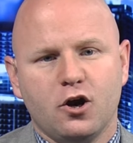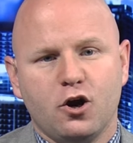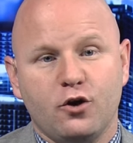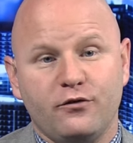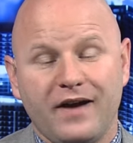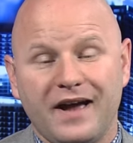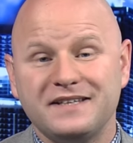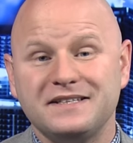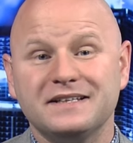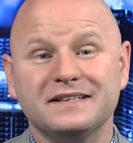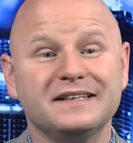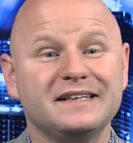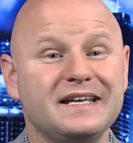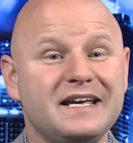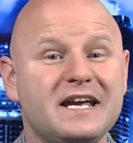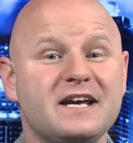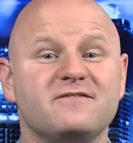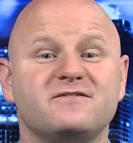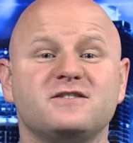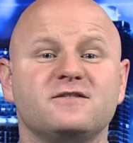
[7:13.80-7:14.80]
who've had to
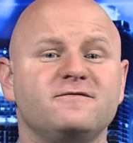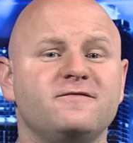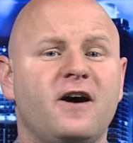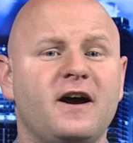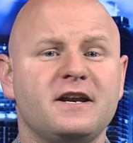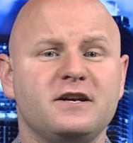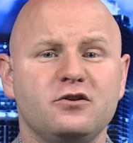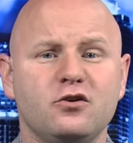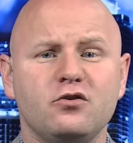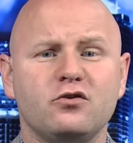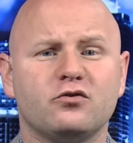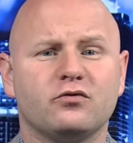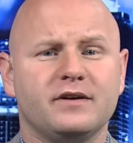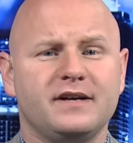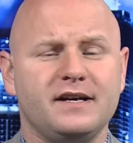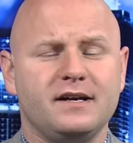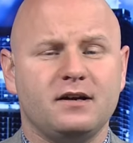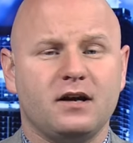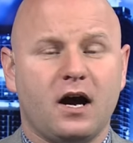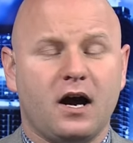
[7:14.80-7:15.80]
leave to find new
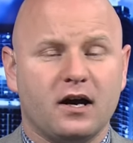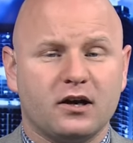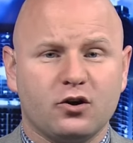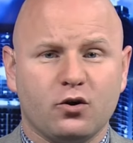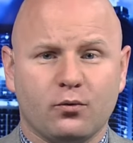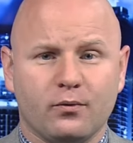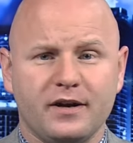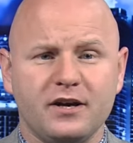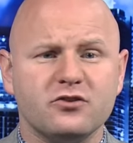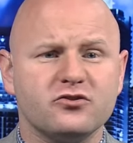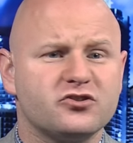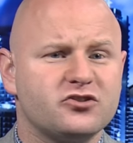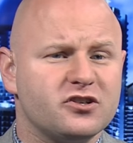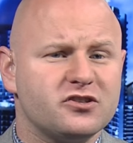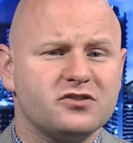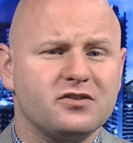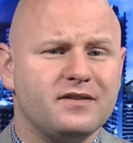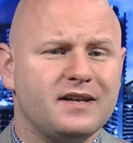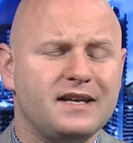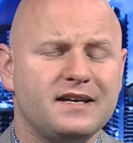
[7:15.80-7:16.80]
cre- uh, careers
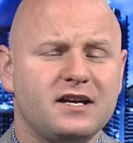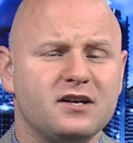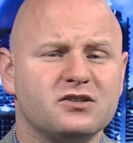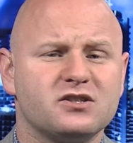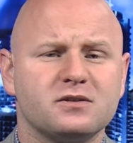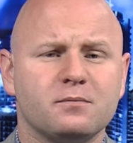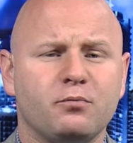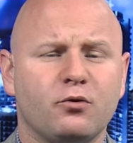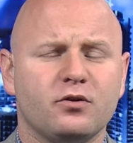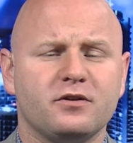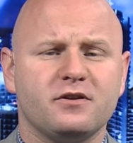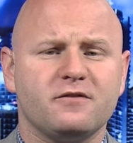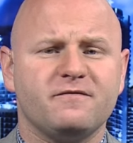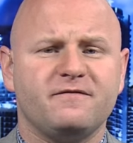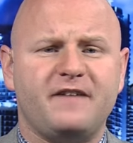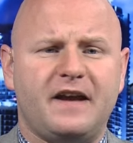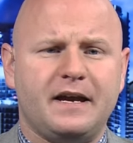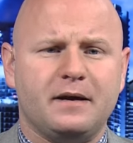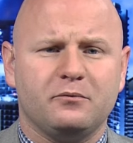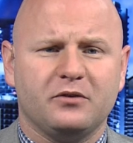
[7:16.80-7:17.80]
just so they can support their
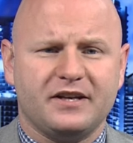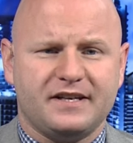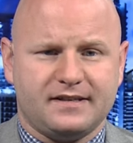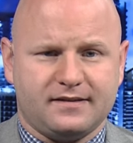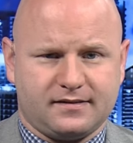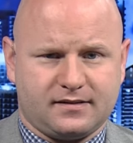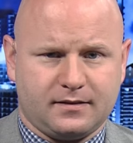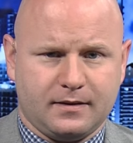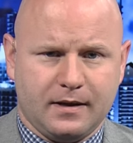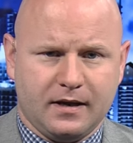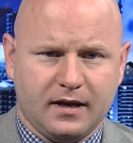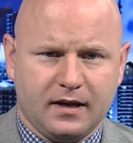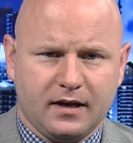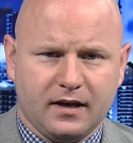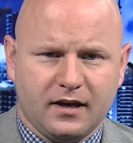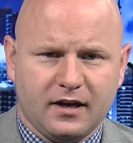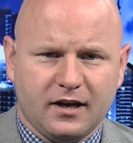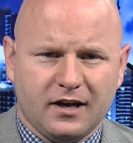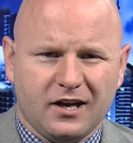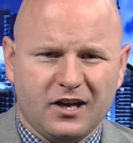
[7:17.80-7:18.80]
families.
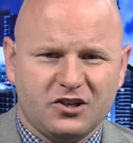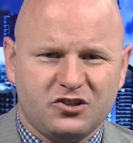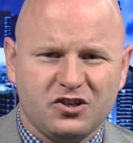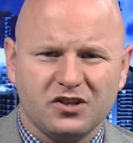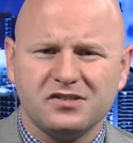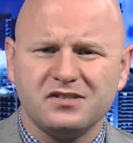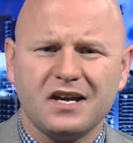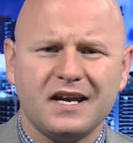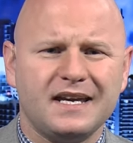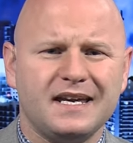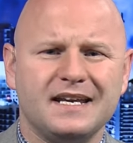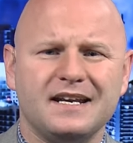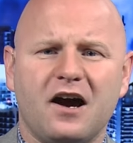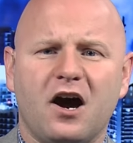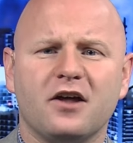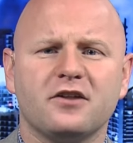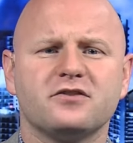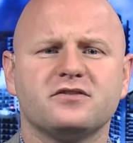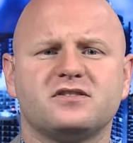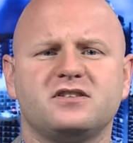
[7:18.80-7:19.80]
Just like in
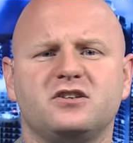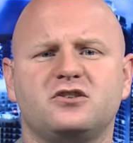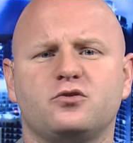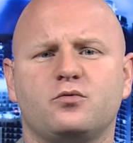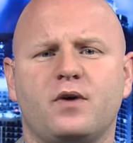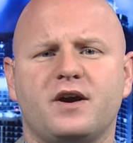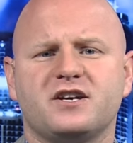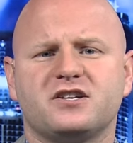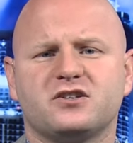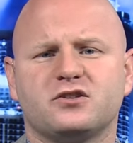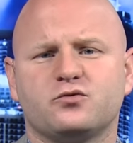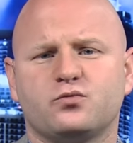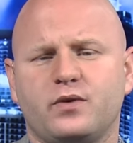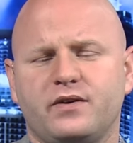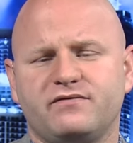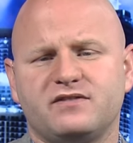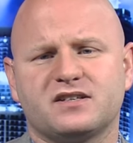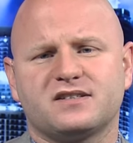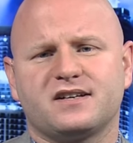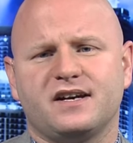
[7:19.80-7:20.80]
other situations
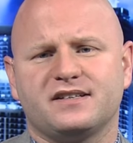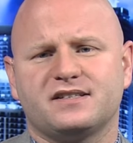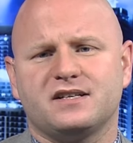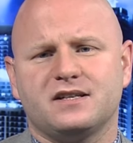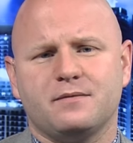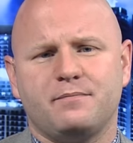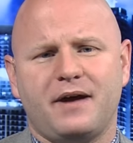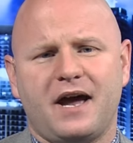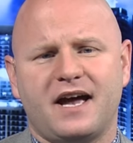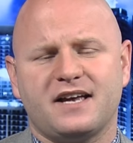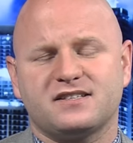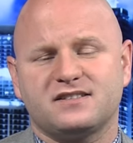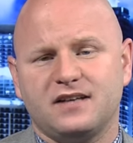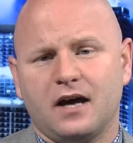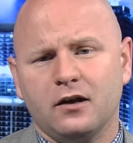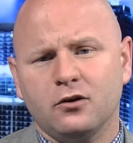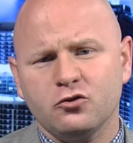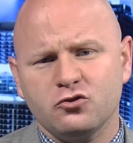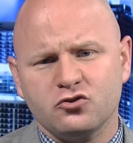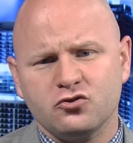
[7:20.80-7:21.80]
we've discussed in the past,
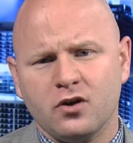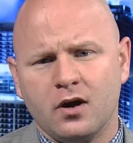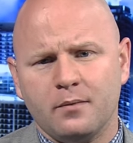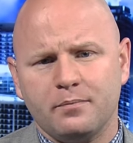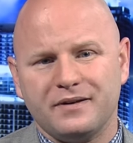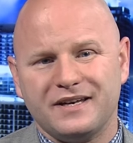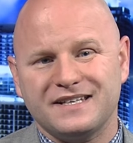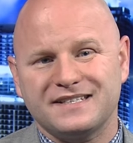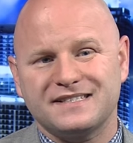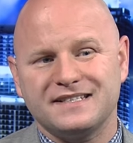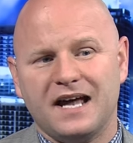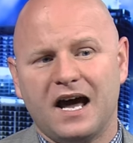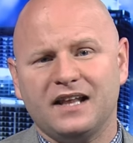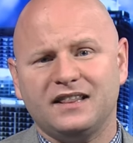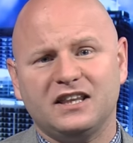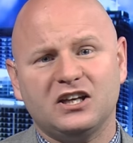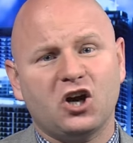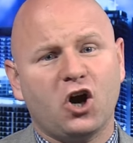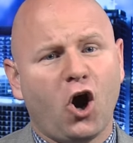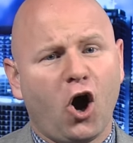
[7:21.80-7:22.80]
Donald Trump is
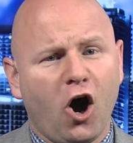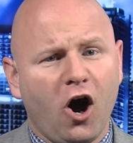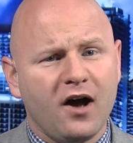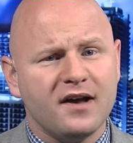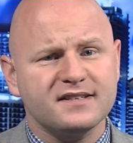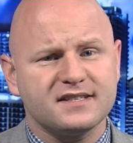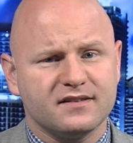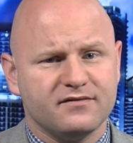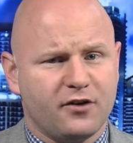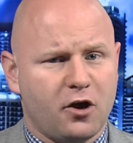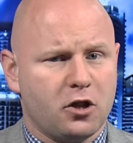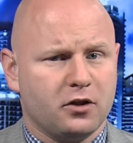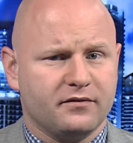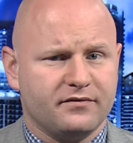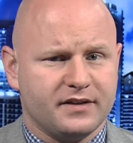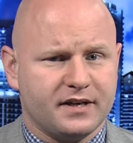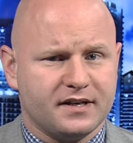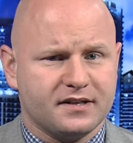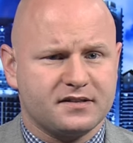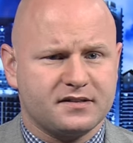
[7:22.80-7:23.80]
not the cause of all of
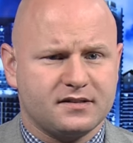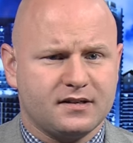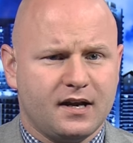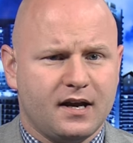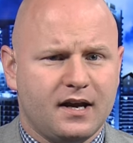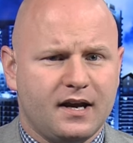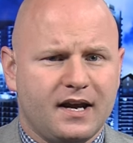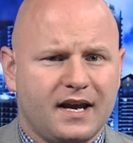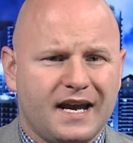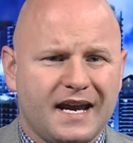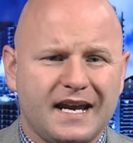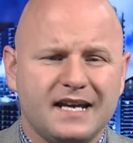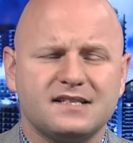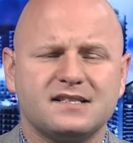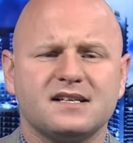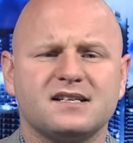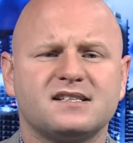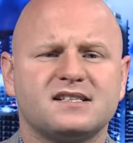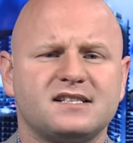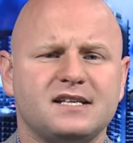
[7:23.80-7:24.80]
this. He's
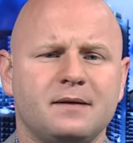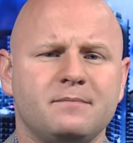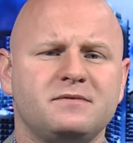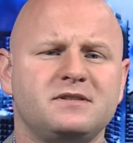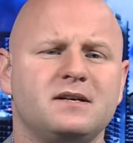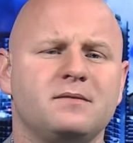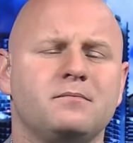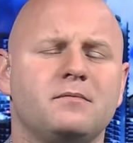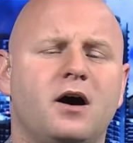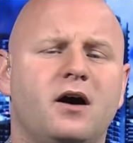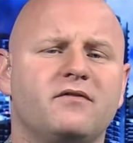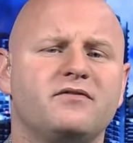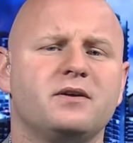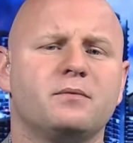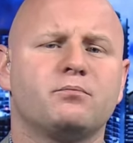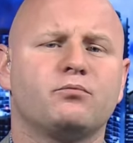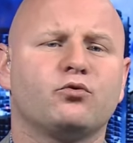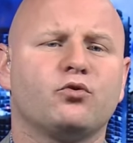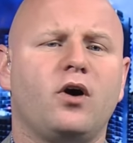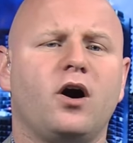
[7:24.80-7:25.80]
a symptom of the
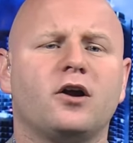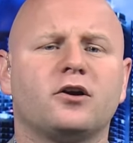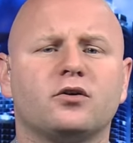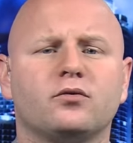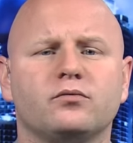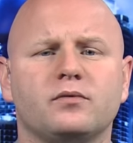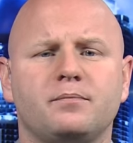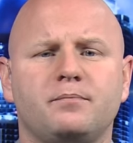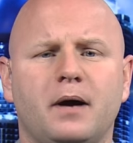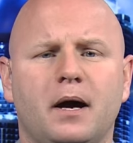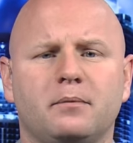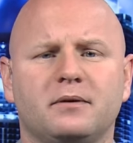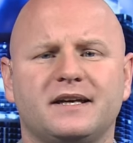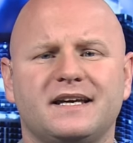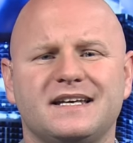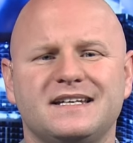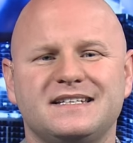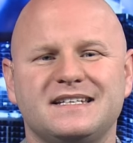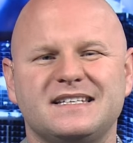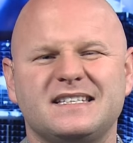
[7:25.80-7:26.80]
broader
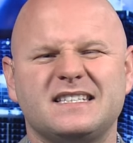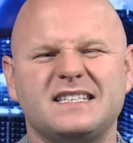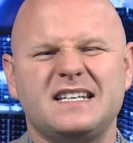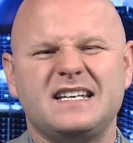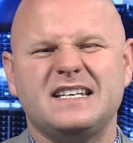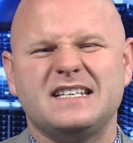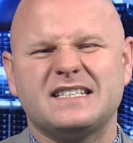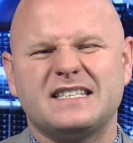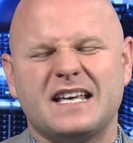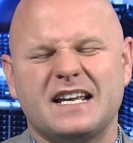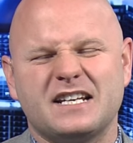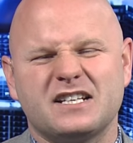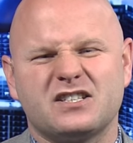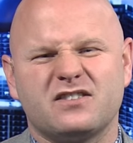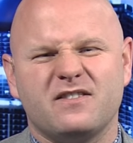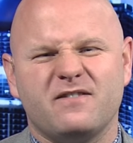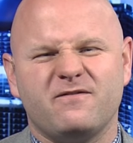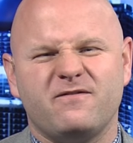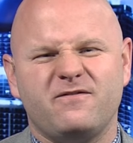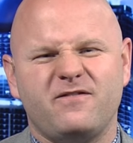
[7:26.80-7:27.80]
Republican disease that is
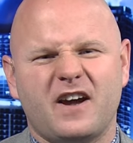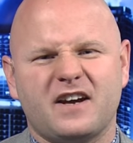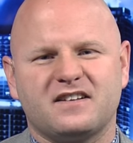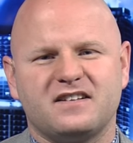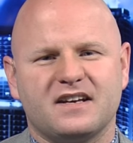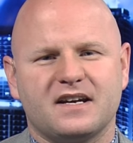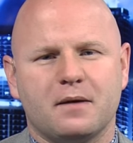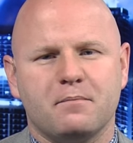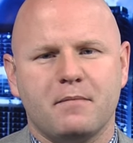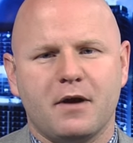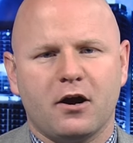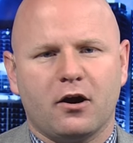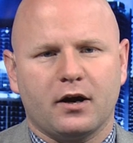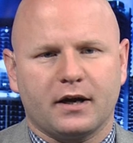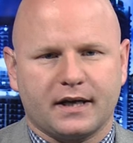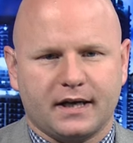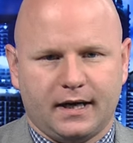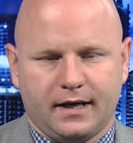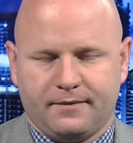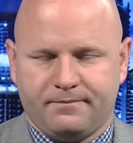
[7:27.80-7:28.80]
infecting
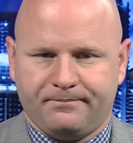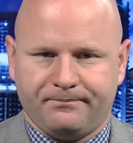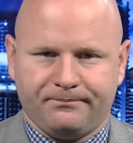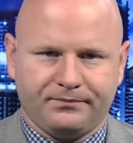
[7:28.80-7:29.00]
America.